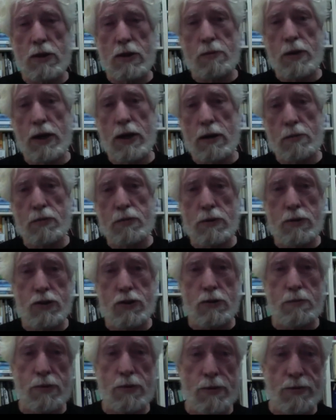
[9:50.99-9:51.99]
amount of
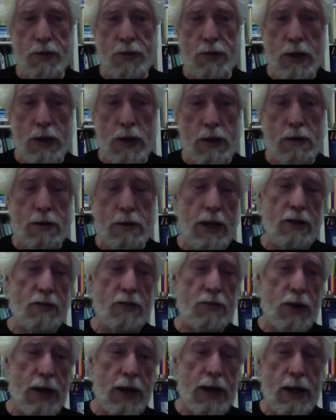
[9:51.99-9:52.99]
pollution per vehicle, that's
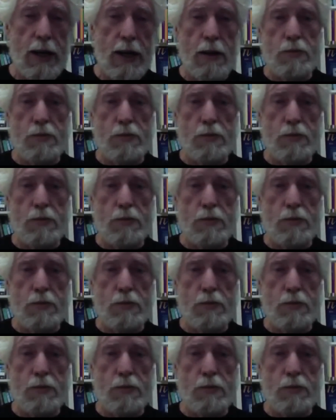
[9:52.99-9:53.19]
fine.